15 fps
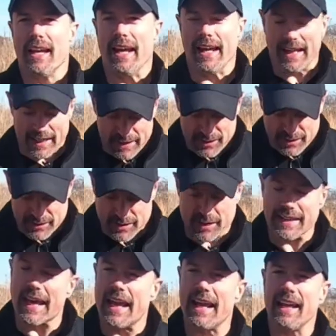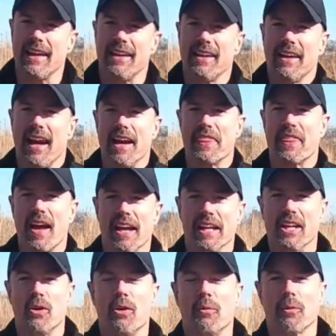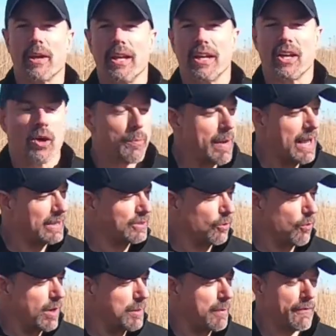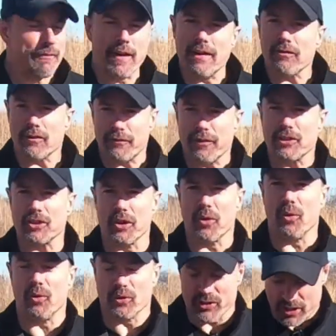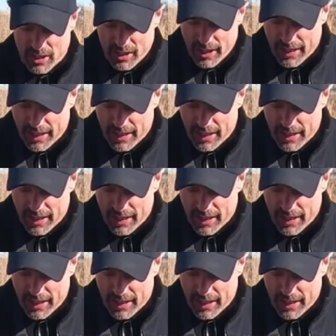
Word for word: And today I thought, you know what, we're gonna go back to one of my favorite fishing holes.